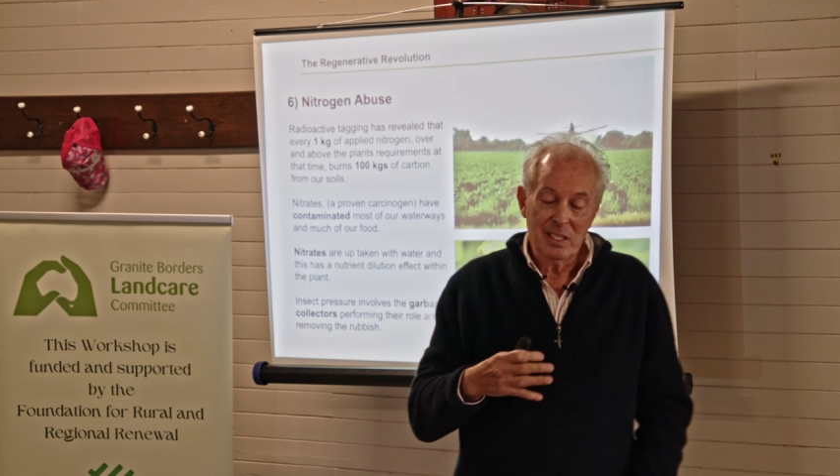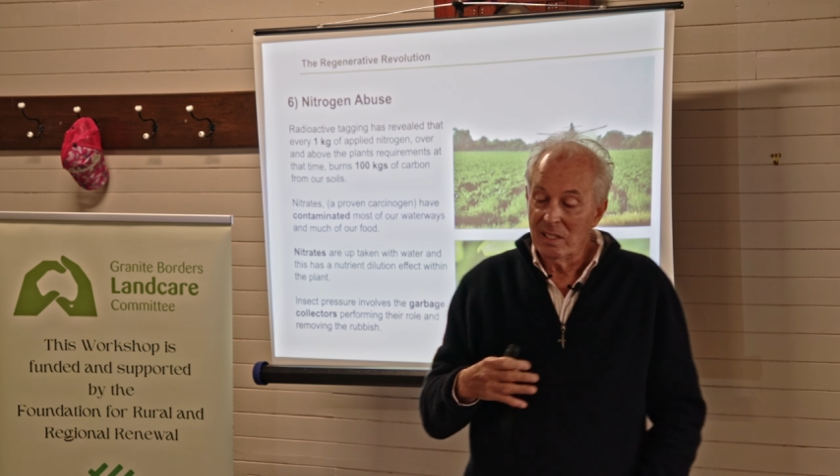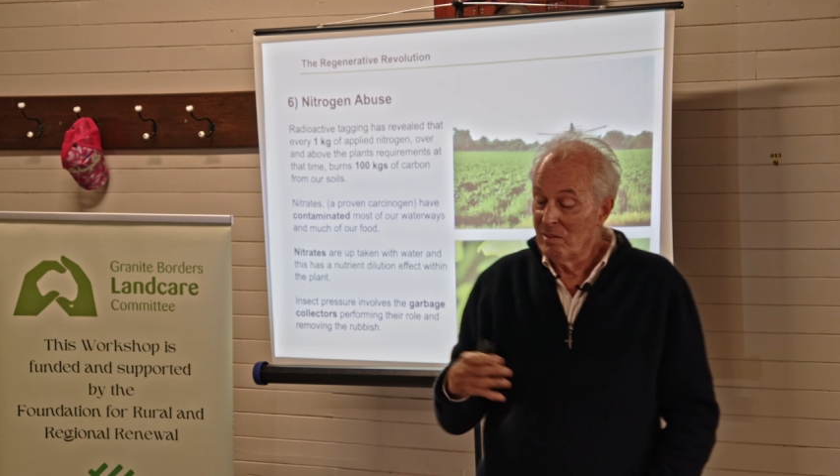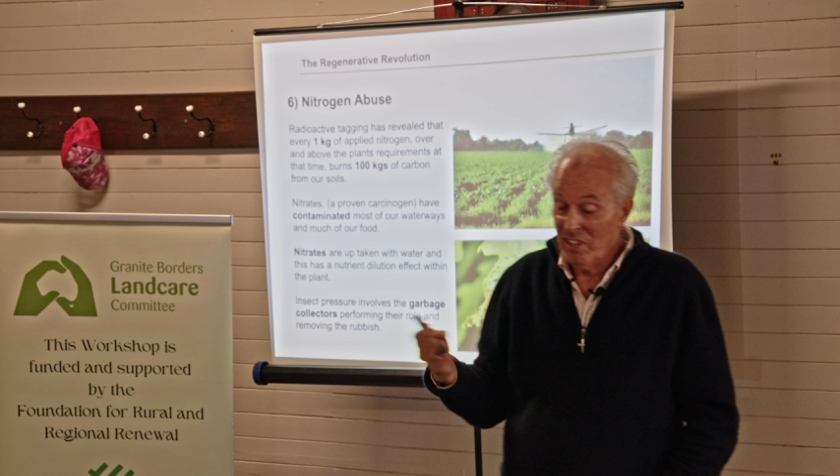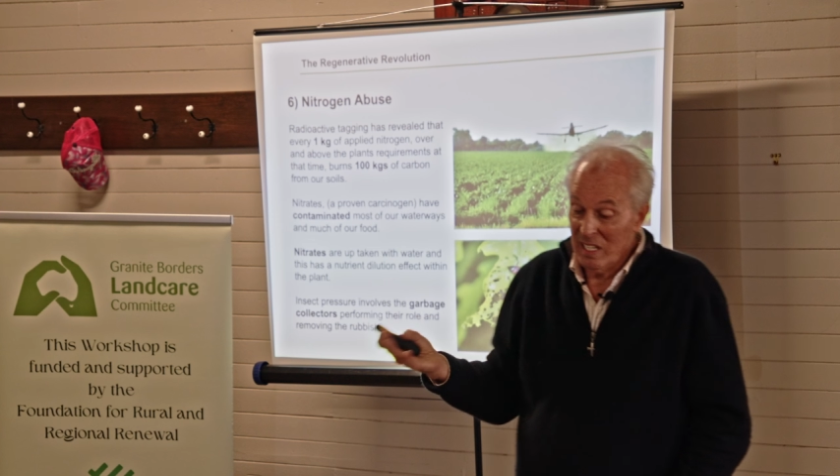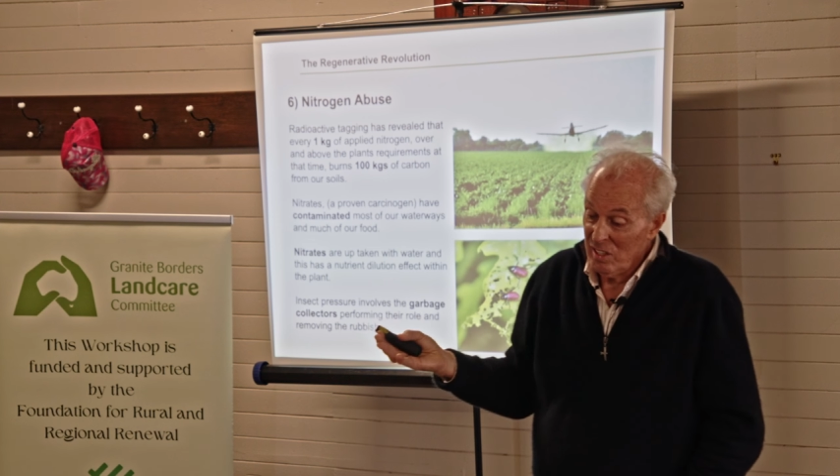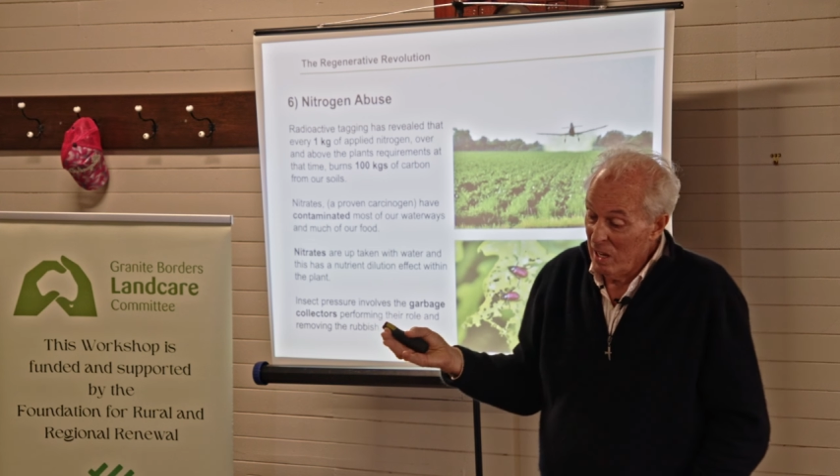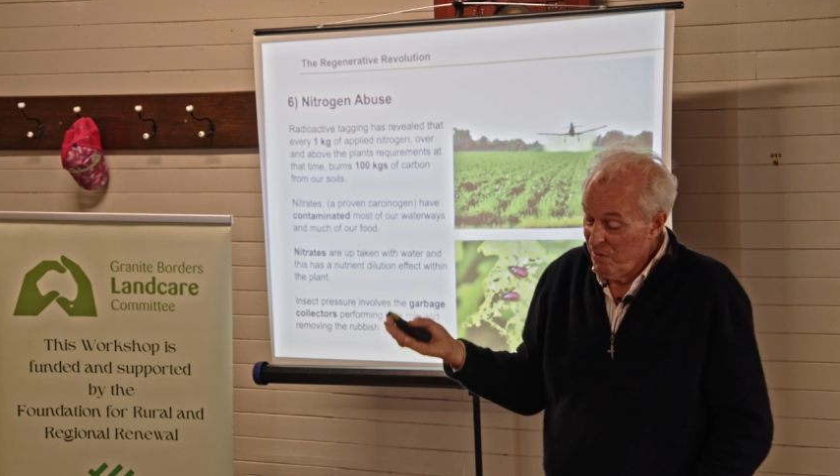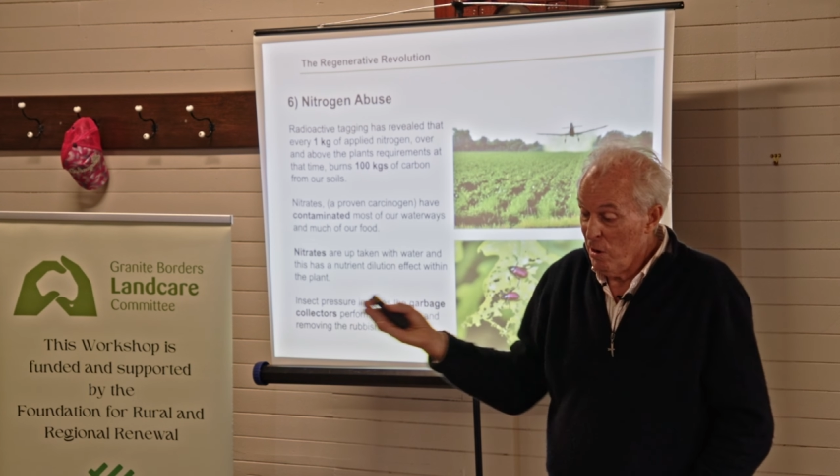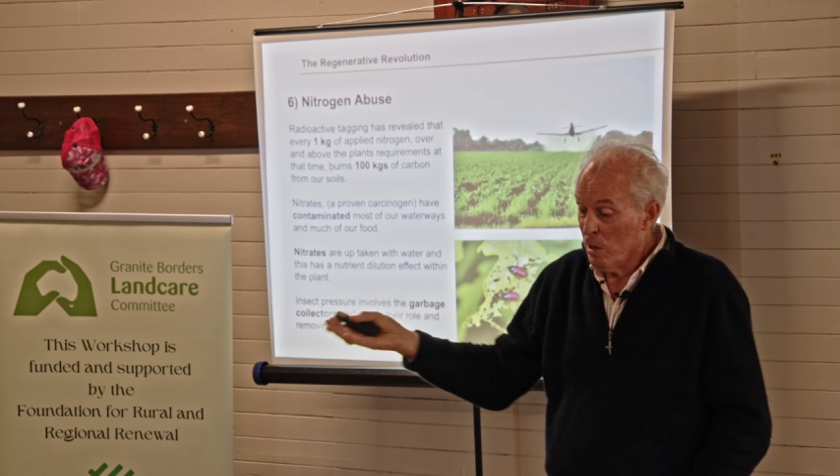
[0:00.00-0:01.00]
and things
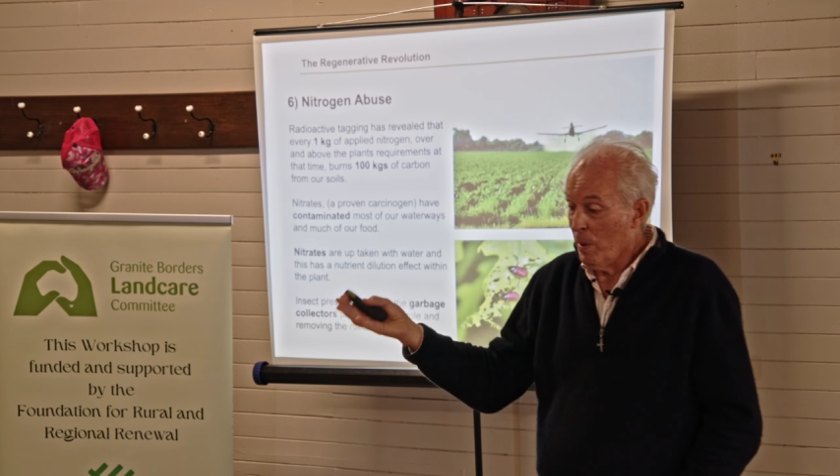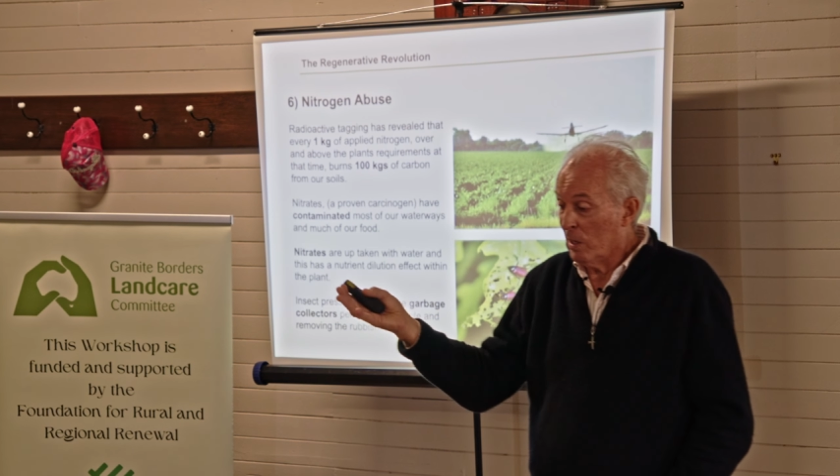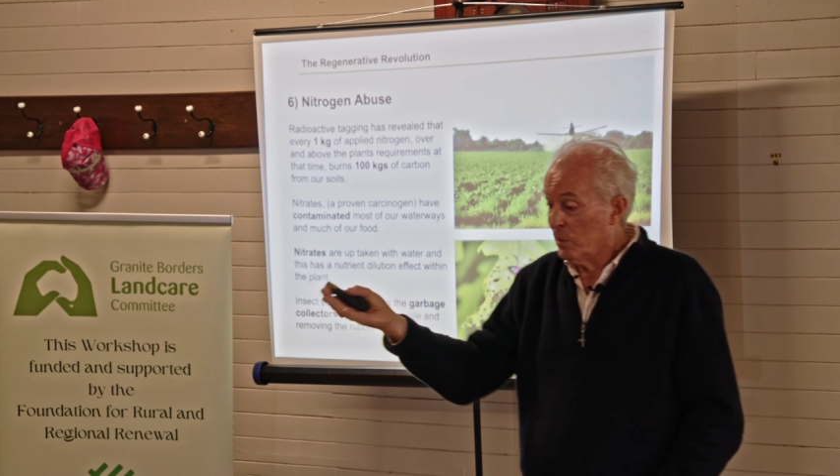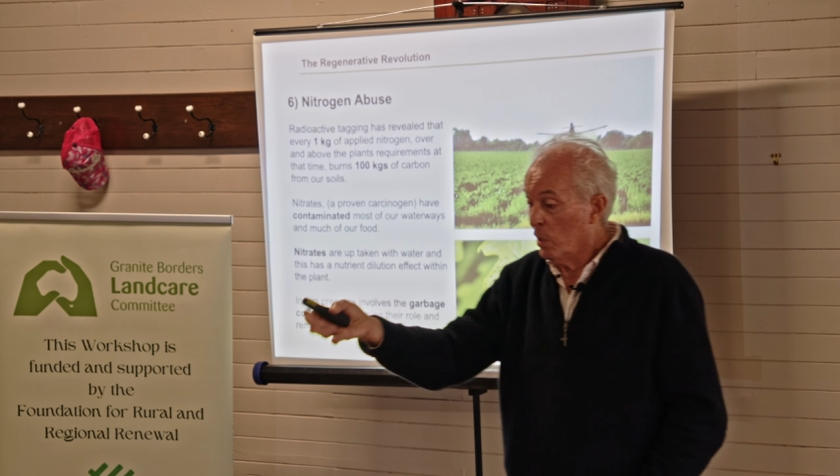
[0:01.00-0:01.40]
like pheromones.